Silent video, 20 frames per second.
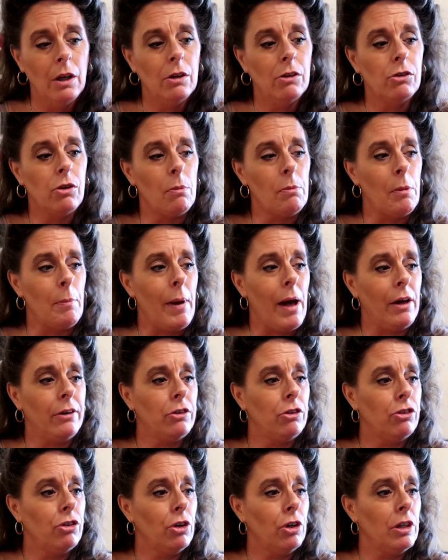So I'm about
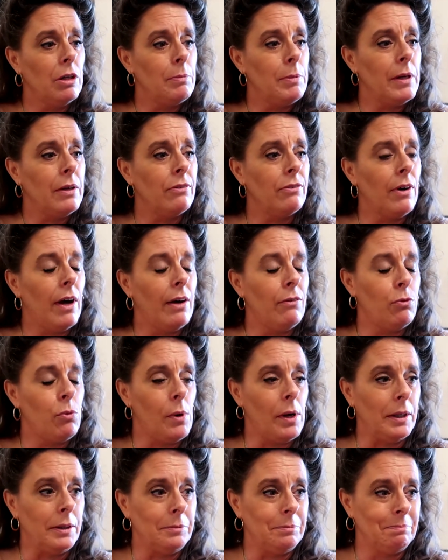to turn the big
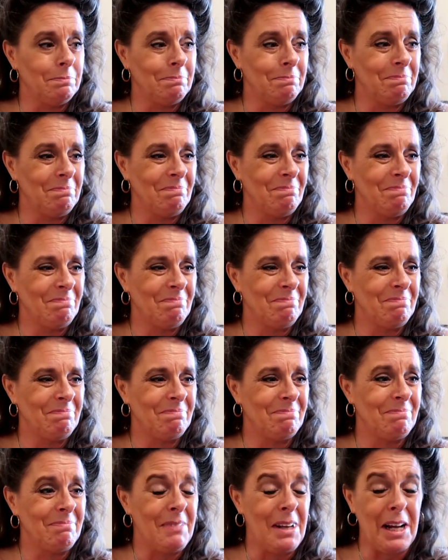51,
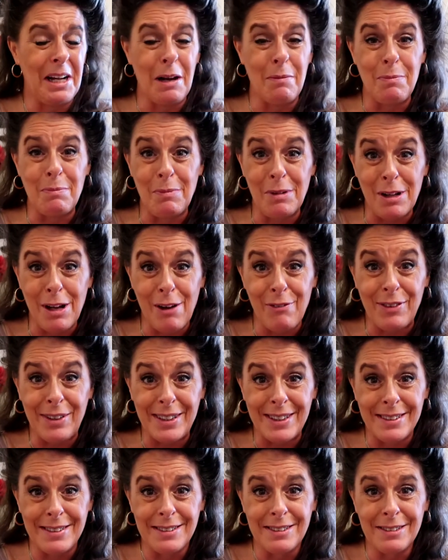and I'm loving
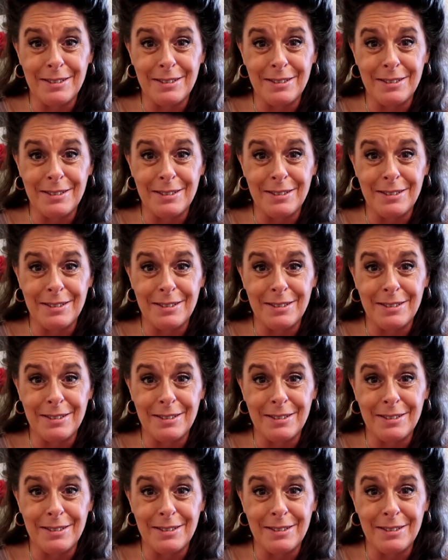it.